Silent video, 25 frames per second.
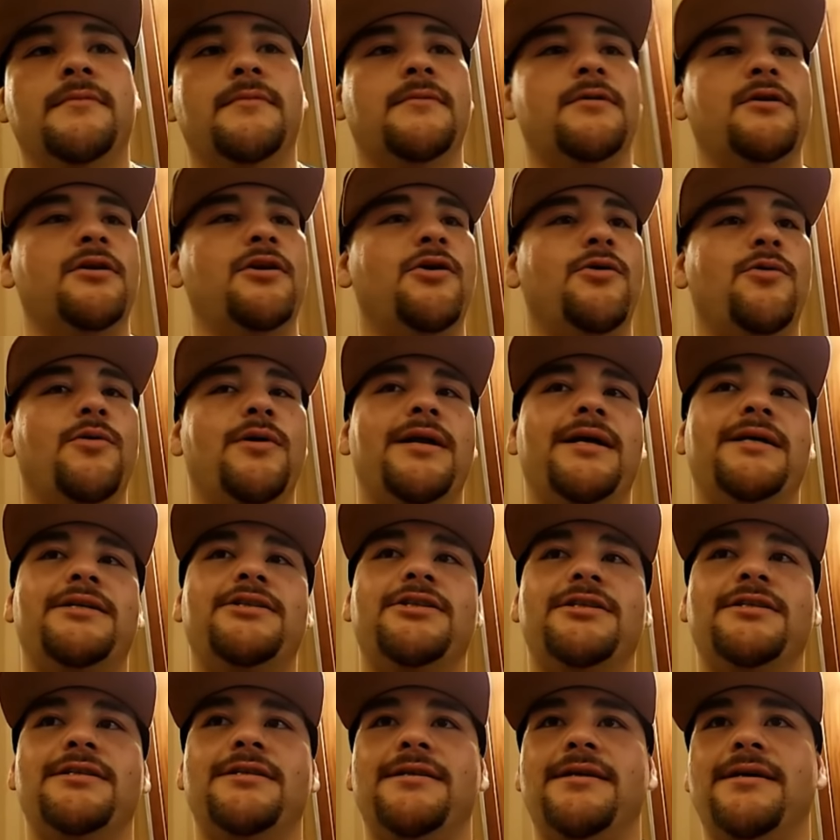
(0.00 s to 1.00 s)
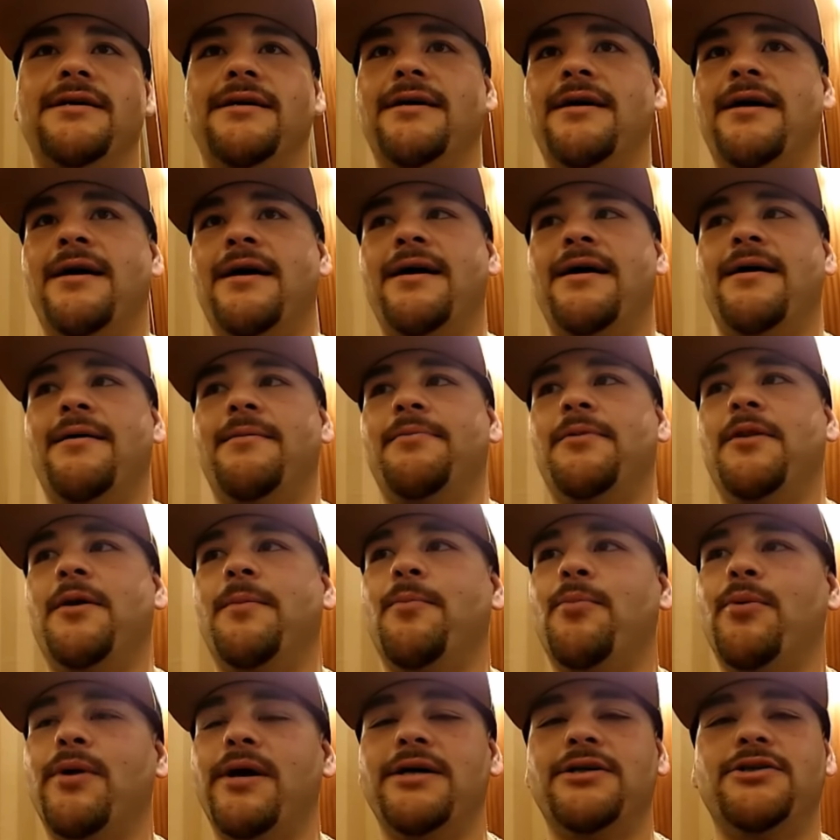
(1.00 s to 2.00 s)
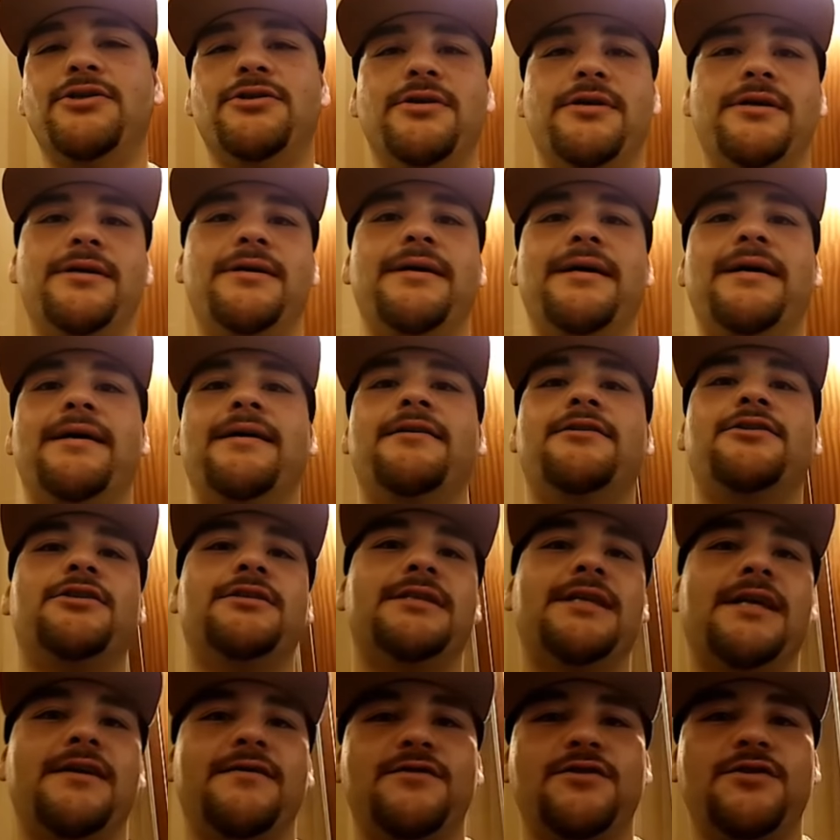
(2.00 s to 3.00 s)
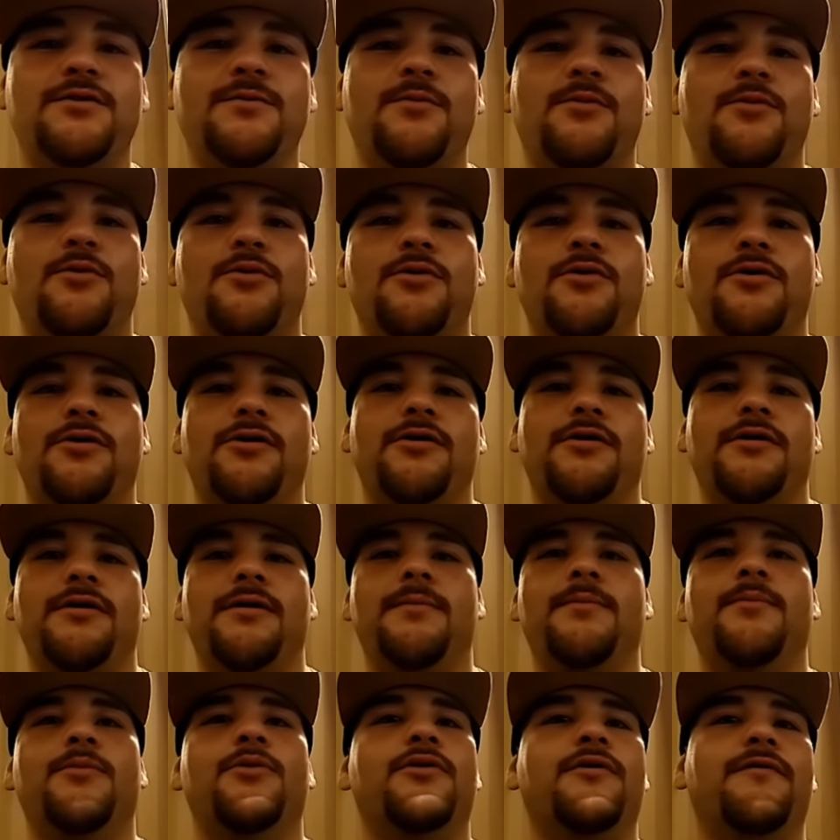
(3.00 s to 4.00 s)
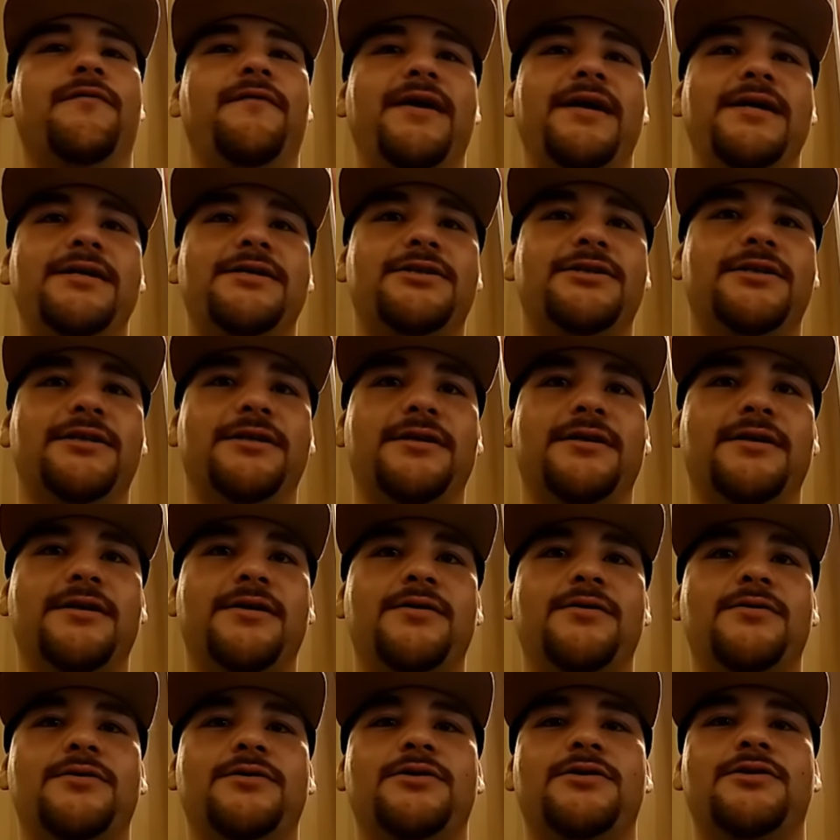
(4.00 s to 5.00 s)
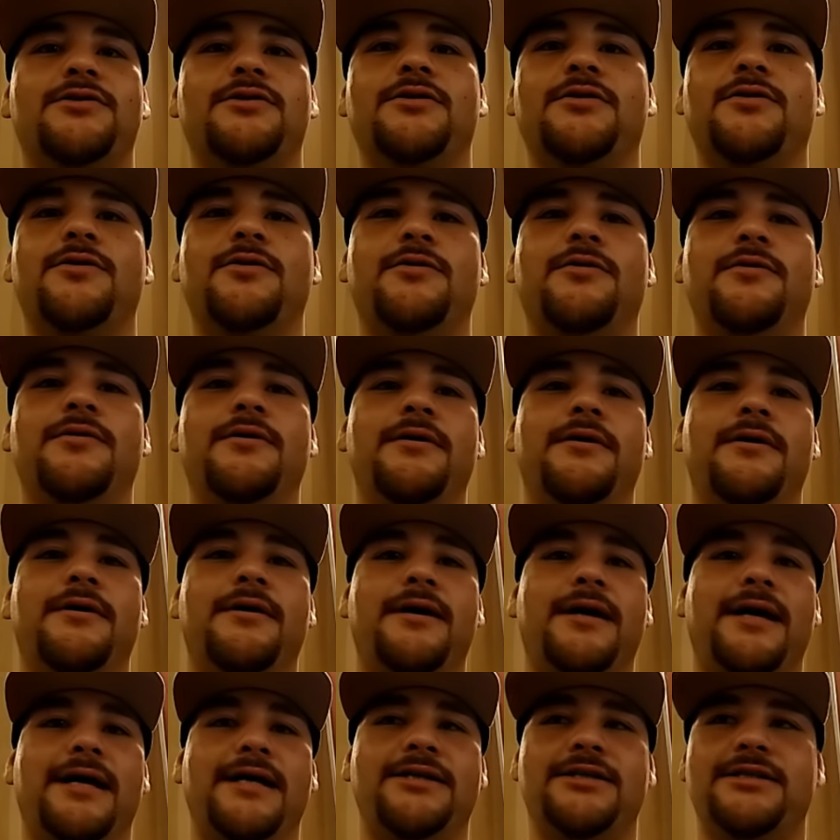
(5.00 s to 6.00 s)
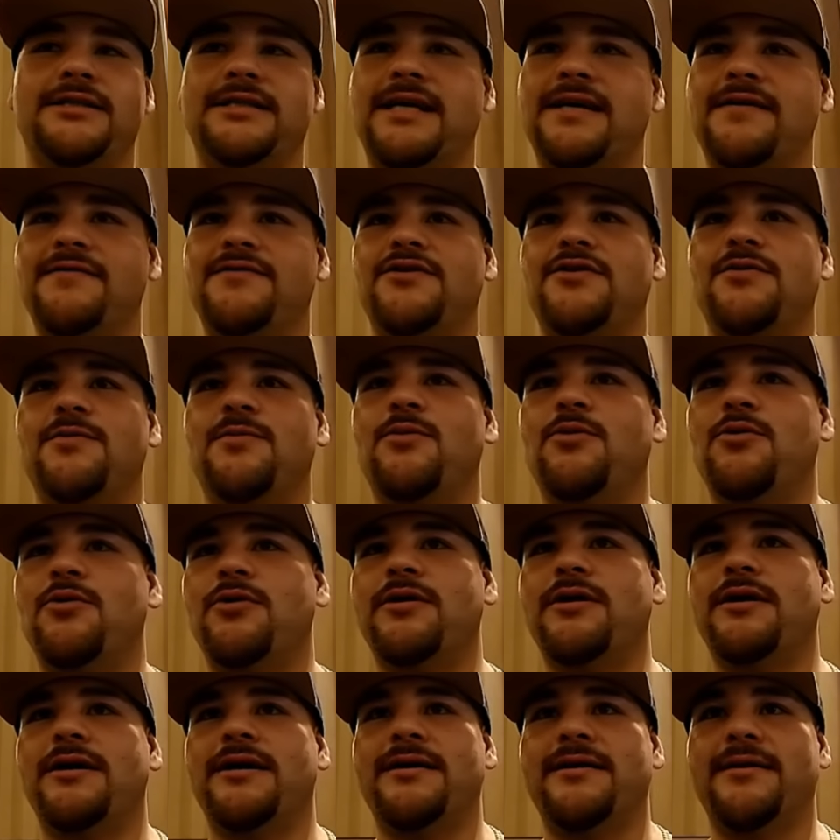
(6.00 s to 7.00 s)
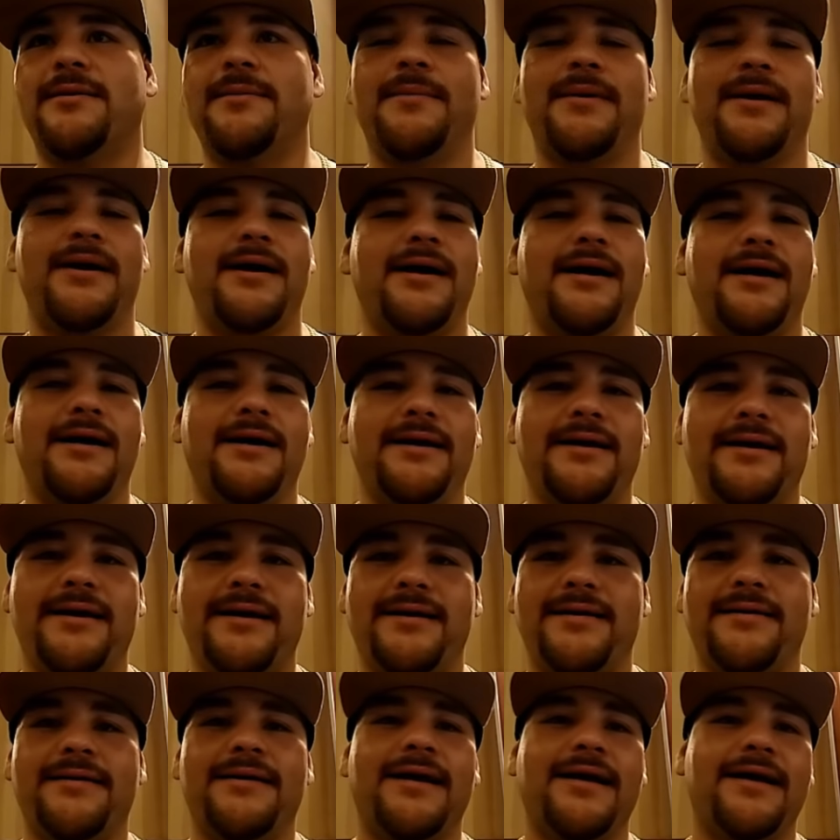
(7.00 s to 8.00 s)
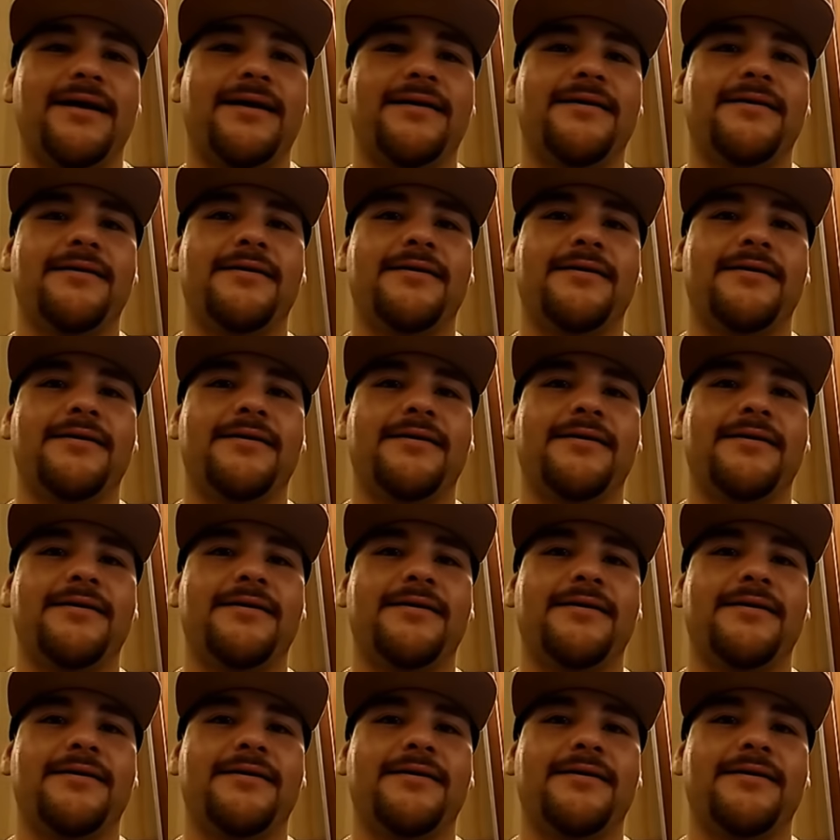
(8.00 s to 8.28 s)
You know what, it just the pressure, it just gives you more motivation, you know. So it just gives you more in the mind and like